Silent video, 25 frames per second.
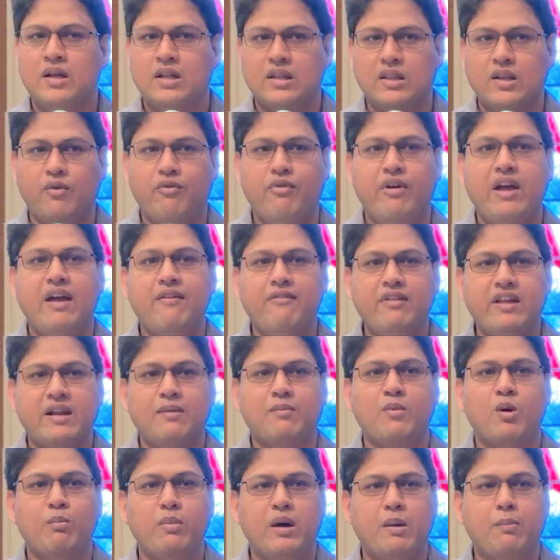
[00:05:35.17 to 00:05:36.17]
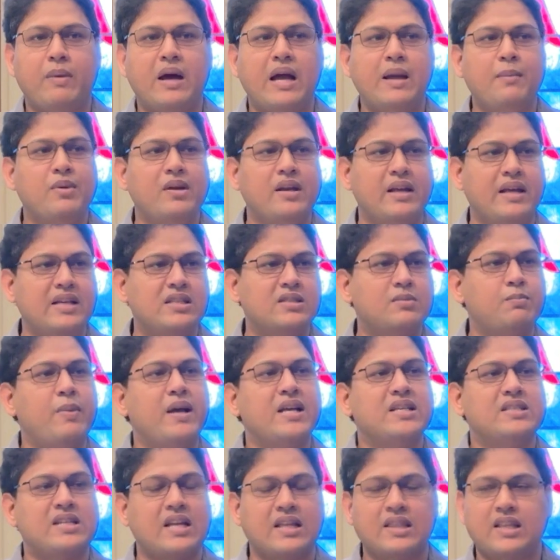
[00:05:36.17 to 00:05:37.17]
The way we remember Bible is
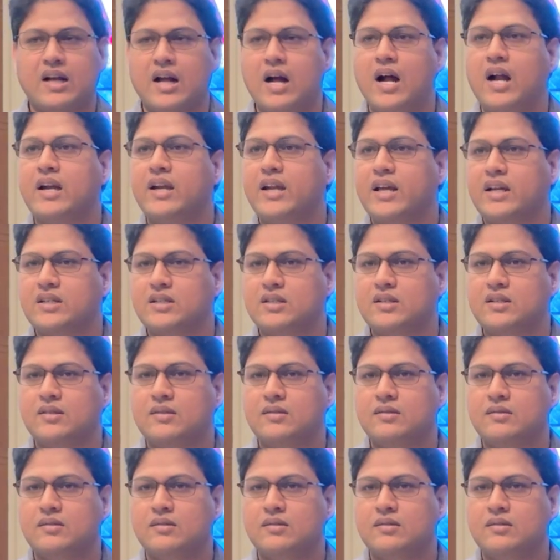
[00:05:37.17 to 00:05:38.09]
based on the context.